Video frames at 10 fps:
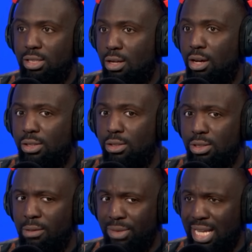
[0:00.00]

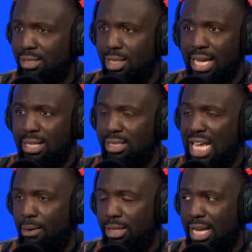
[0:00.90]
articles is the last
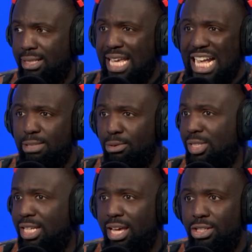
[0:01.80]
gasp of a
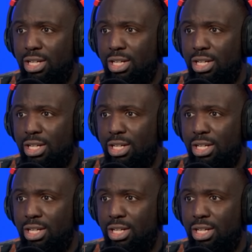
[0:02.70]
dying